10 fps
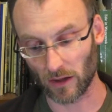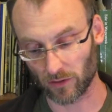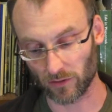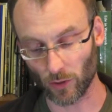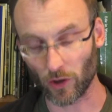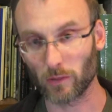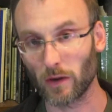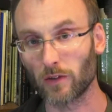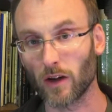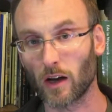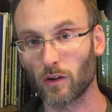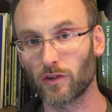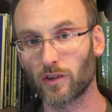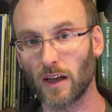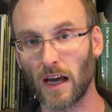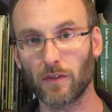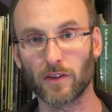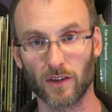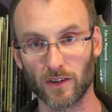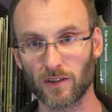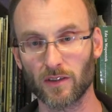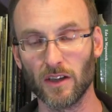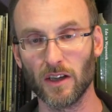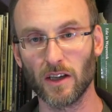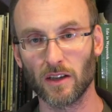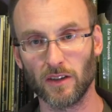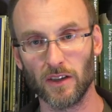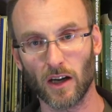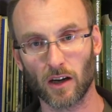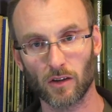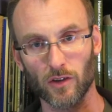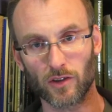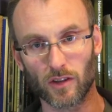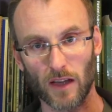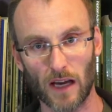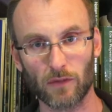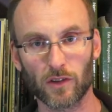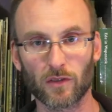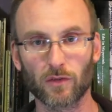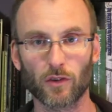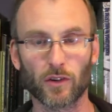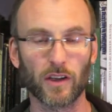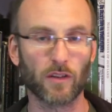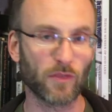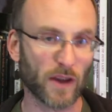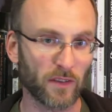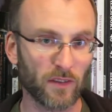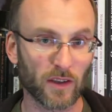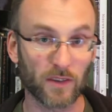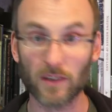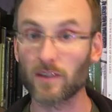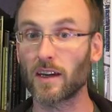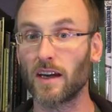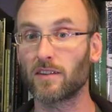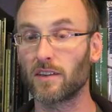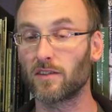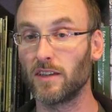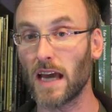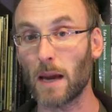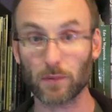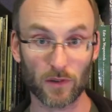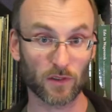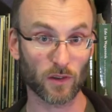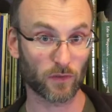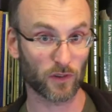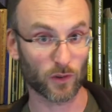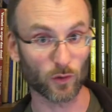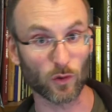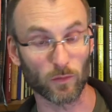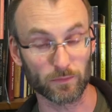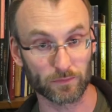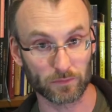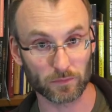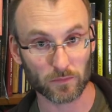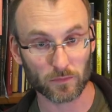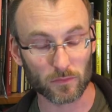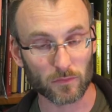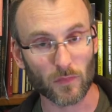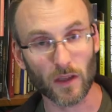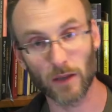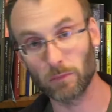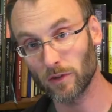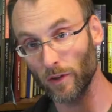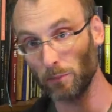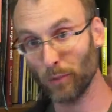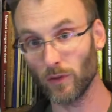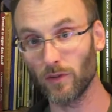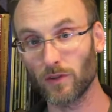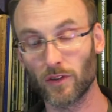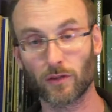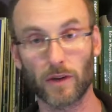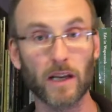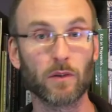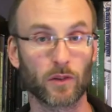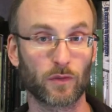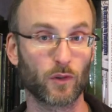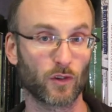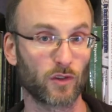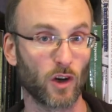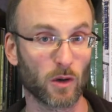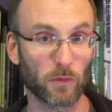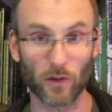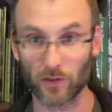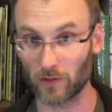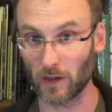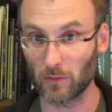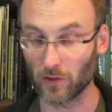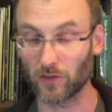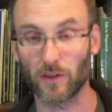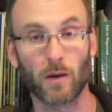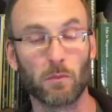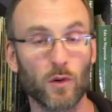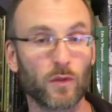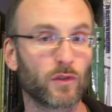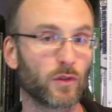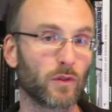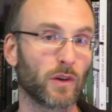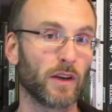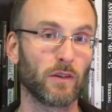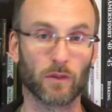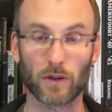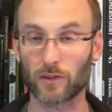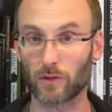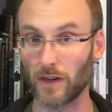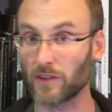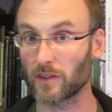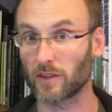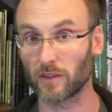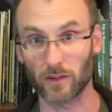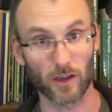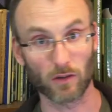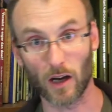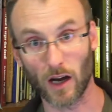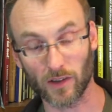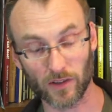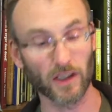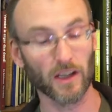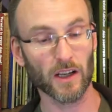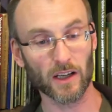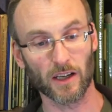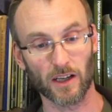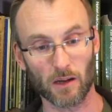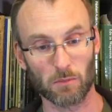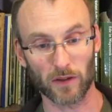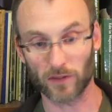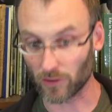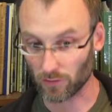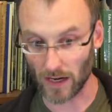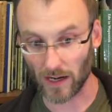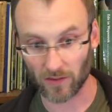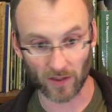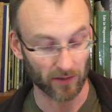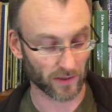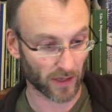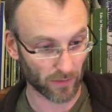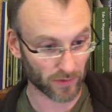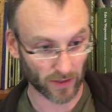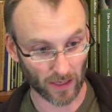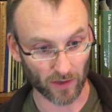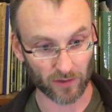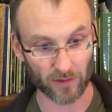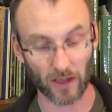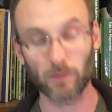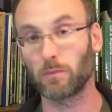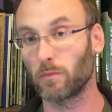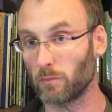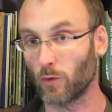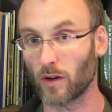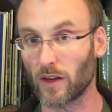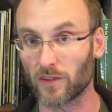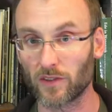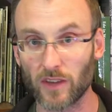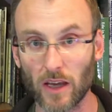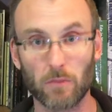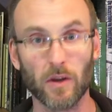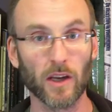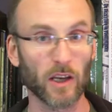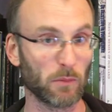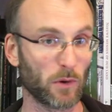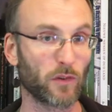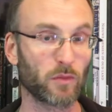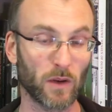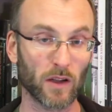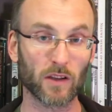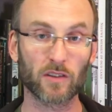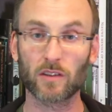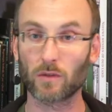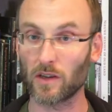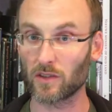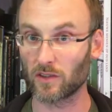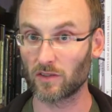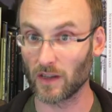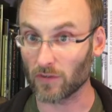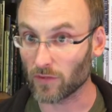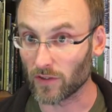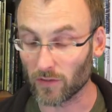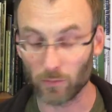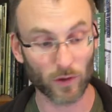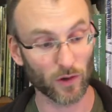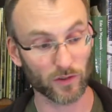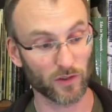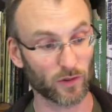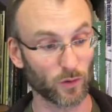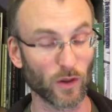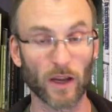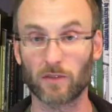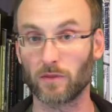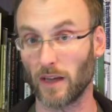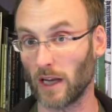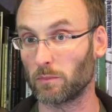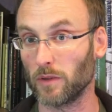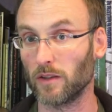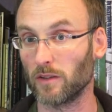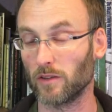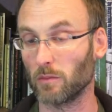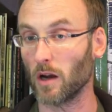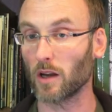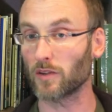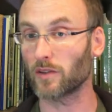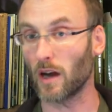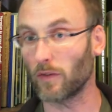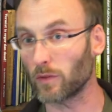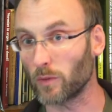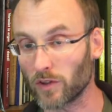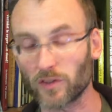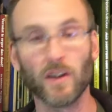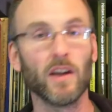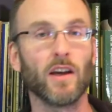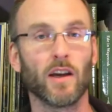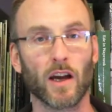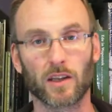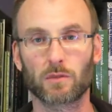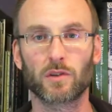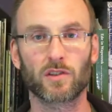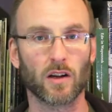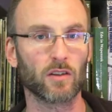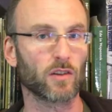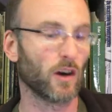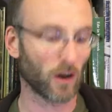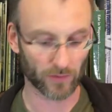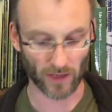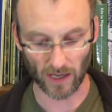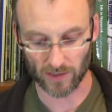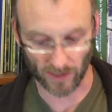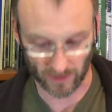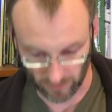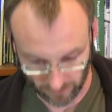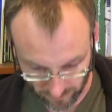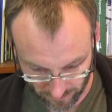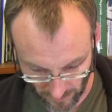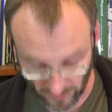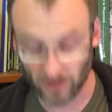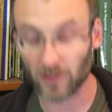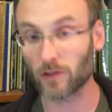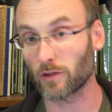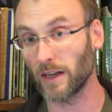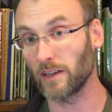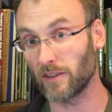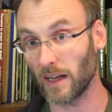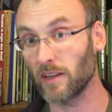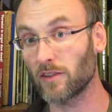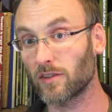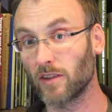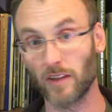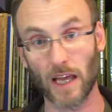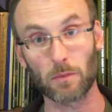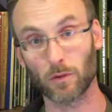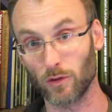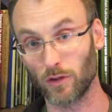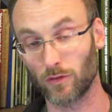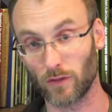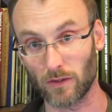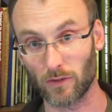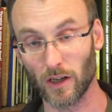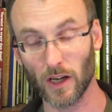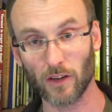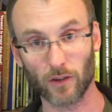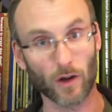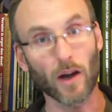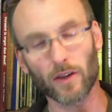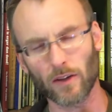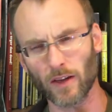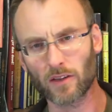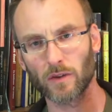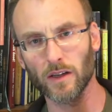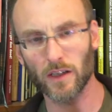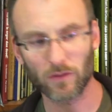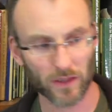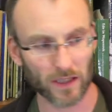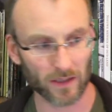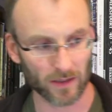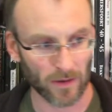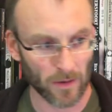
talking about archaeological evidence, the archaeological evidence for the event in this case is the absence of the school. In the Punt, the train was of course gone because the train was moved to a restoration garage, but the tracks and everything else stayed more or less the same. In Bovensmilde the situation is different because the school had been demolished afterwards as a result of the hijacking. And this changed the neighborhood forever. So I think it's really intriguing that